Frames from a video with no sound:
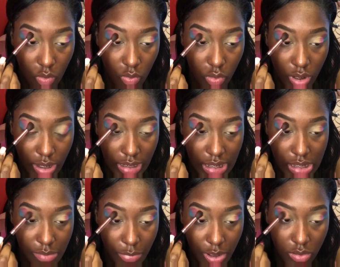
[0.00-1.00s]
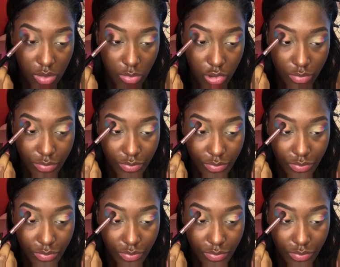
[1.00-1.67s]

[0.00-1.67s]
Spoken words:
or at least buildable.